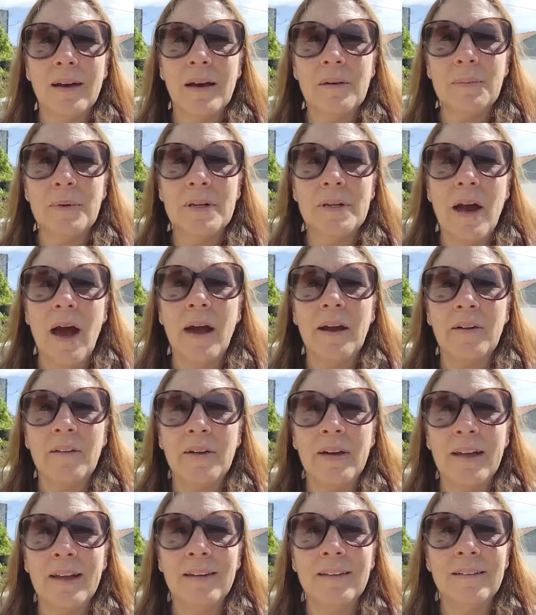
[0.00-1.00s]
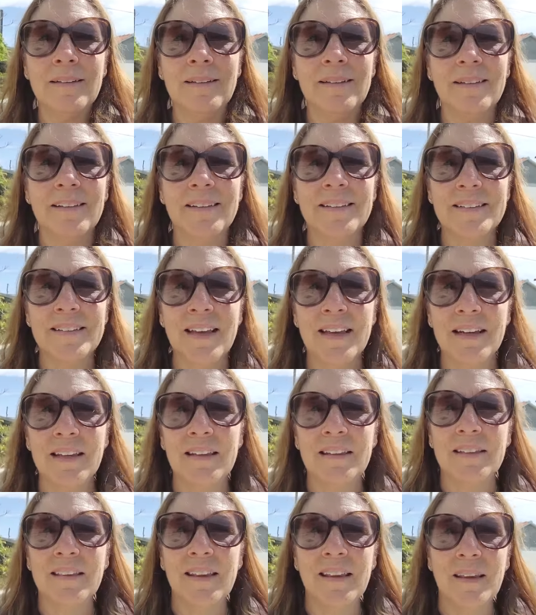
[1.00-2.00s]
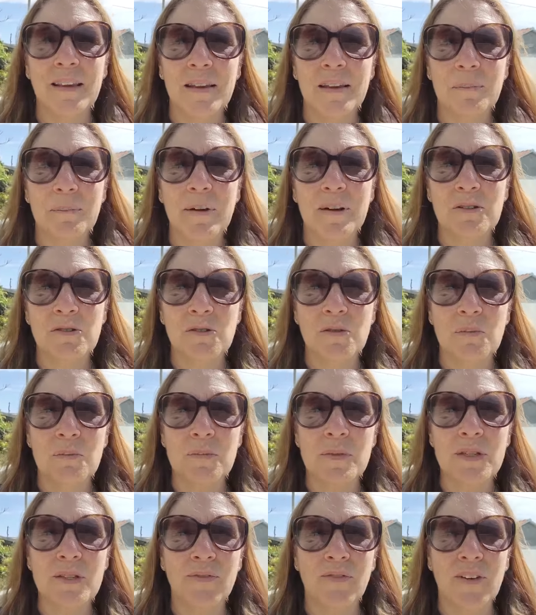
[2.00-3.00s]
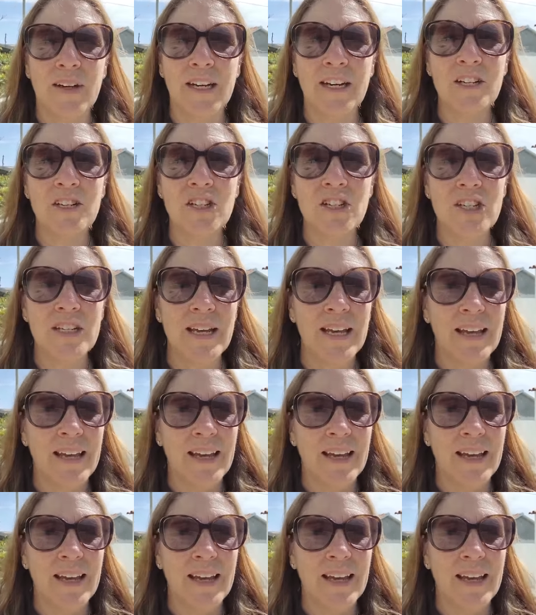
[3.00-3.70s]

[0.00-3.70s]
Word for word: I've been ironing and getting the bedrooms finished